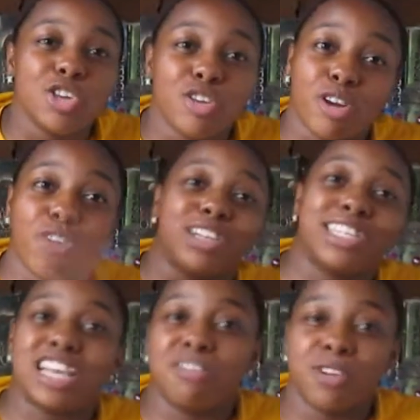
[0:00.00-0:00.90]
your
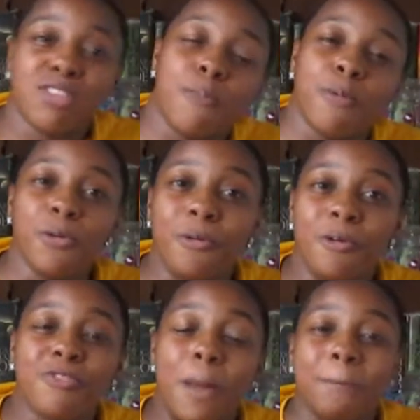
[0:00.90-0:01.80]
request has been
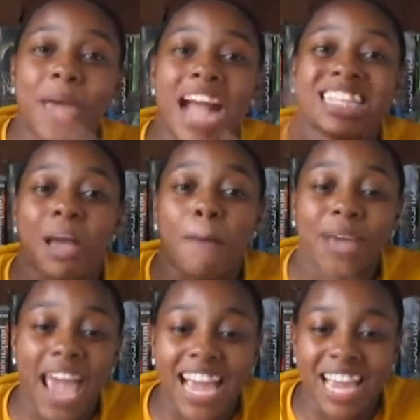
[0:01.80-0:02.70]
approved back to
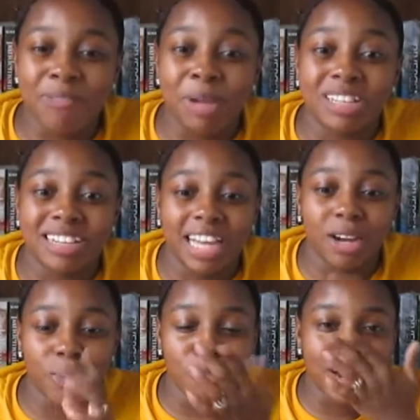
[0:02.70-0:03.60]
back emails. I was like,
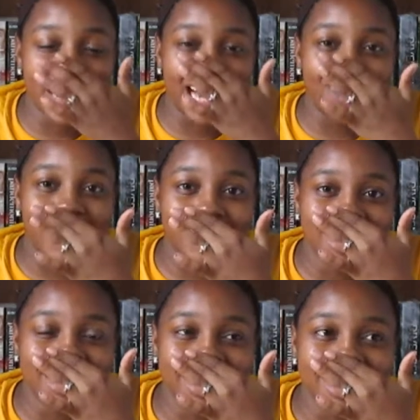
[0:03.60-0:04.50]
oh my God, what have
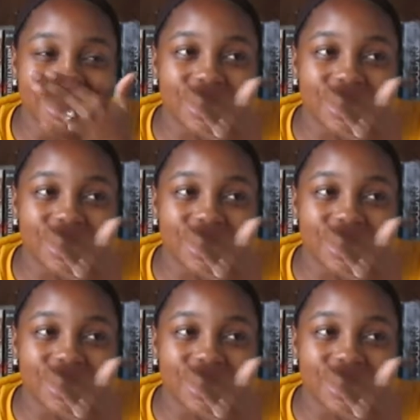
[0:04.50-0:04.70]
I done?